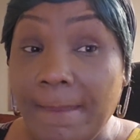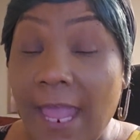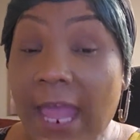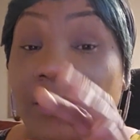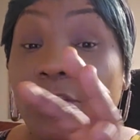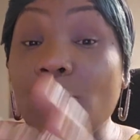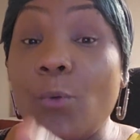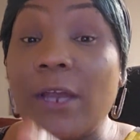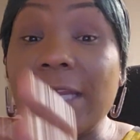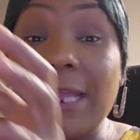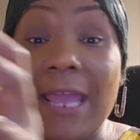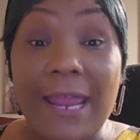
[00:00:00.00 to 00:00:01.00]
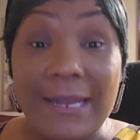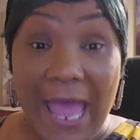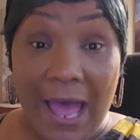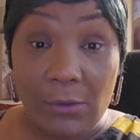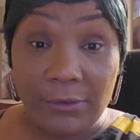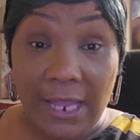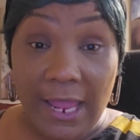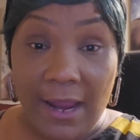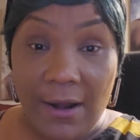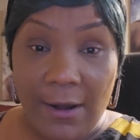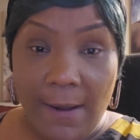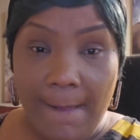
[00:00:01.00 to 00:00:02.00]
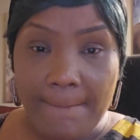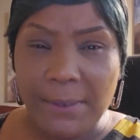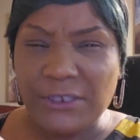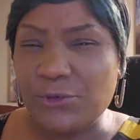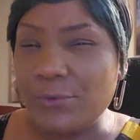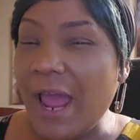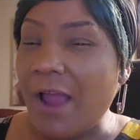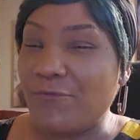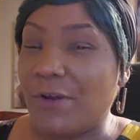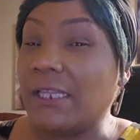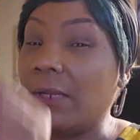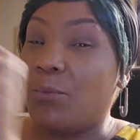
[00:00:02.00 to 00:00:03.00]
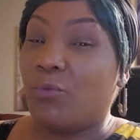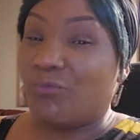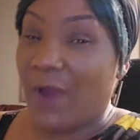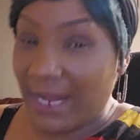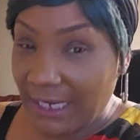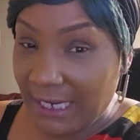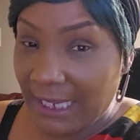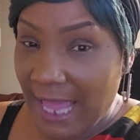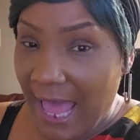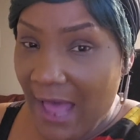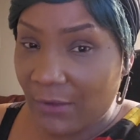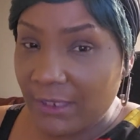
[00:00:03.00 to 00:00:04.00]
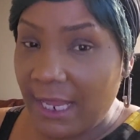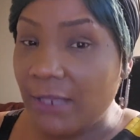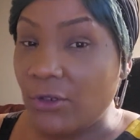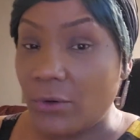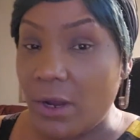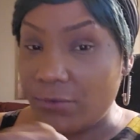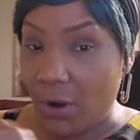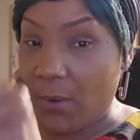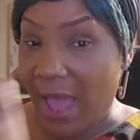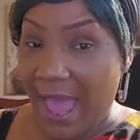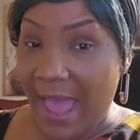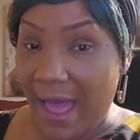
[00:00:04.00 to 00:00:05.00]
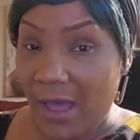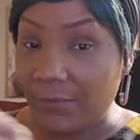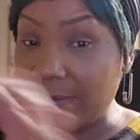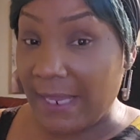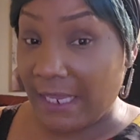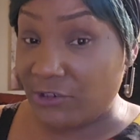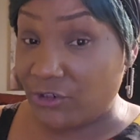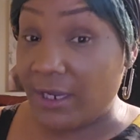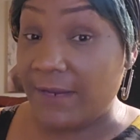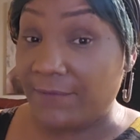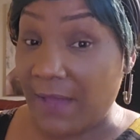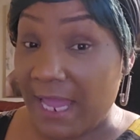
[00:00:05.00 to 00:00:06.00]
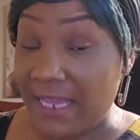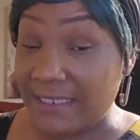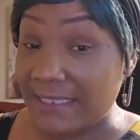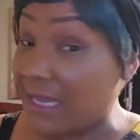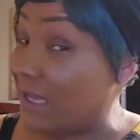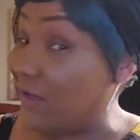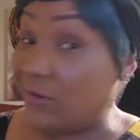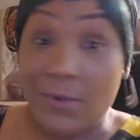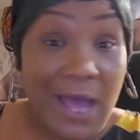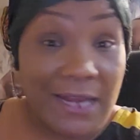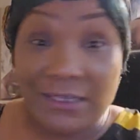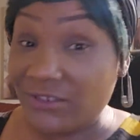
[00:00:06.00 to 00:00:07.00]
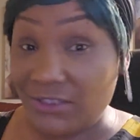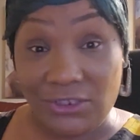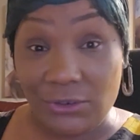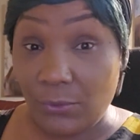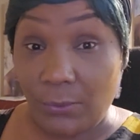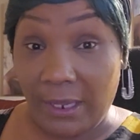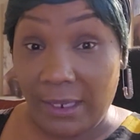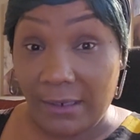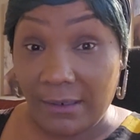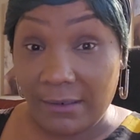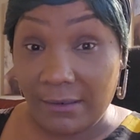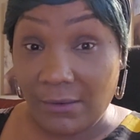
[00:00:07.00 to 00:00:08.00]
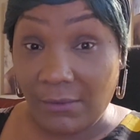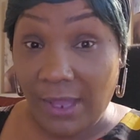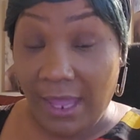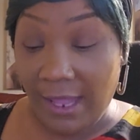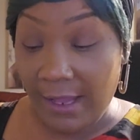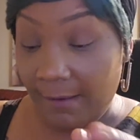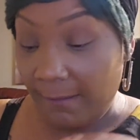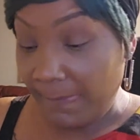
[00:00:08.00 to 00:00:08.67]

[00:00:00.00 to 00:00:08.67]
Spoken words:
and you want to get out there, but you're not really ready to get out there and you don't know how. There's your advice. You got to just do it. Okay?